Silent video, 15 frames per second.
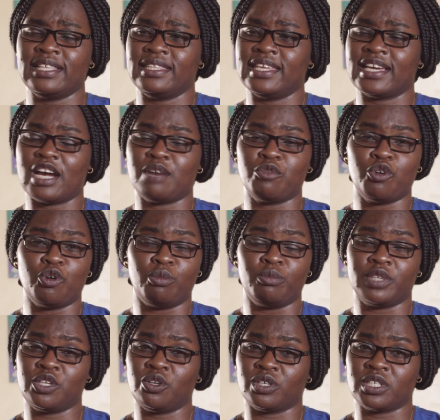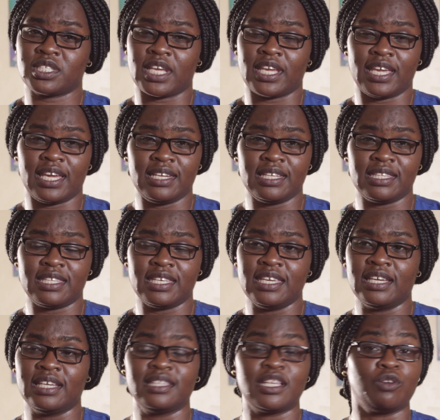They come home, they don't say
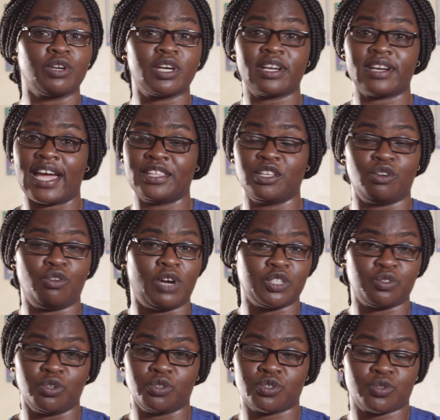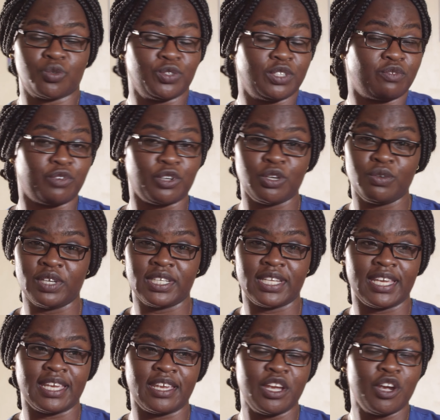anything. They will cry, they don't want to go to school the following
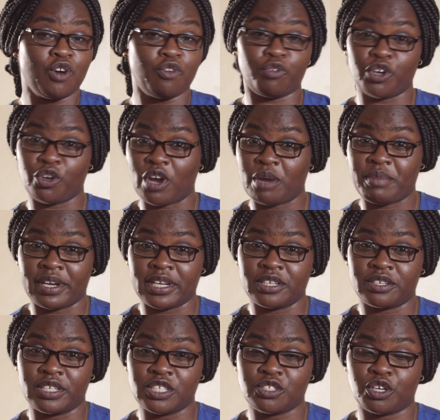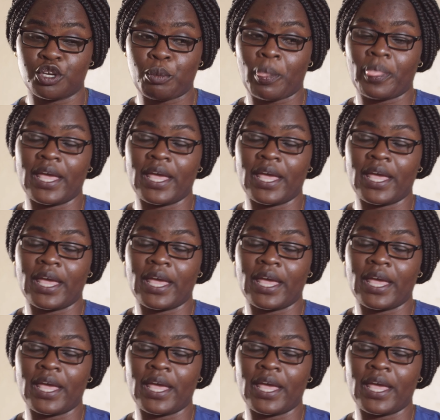day for no apparent reason.